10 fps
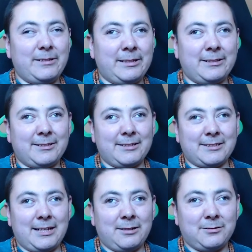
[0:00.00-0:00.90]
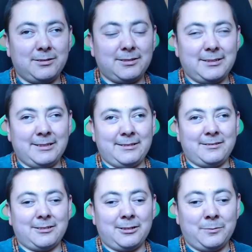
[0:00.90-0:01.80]
the sixth house is
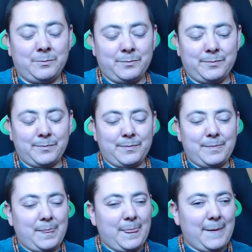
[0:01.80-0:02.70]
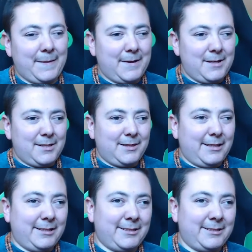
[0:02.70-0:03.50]
that